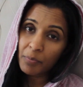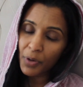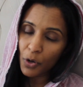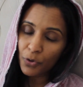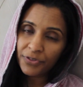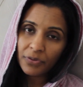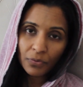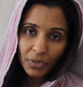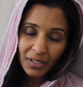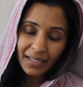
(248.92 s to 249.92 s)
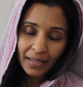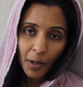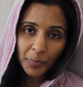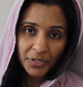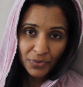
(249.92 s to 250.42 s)
Both really
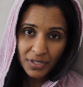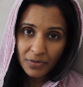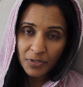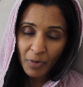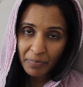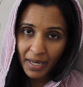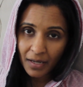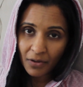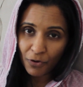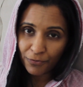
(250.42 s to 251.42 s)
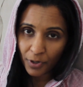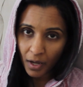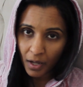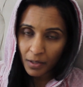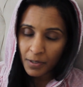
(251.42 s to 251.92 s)
help to reduce my pain
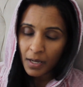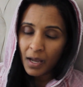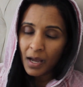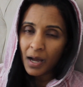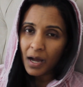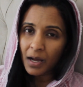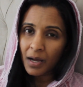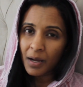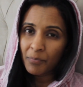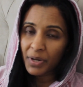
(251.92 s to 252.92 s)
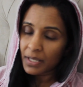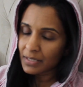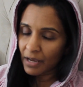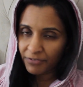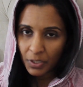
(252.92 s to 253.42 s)
overall, but it
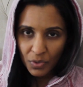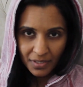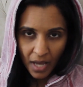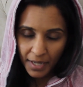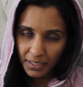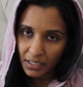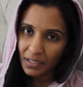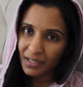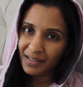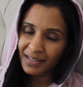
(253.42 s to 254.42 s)
definitely was not a cure.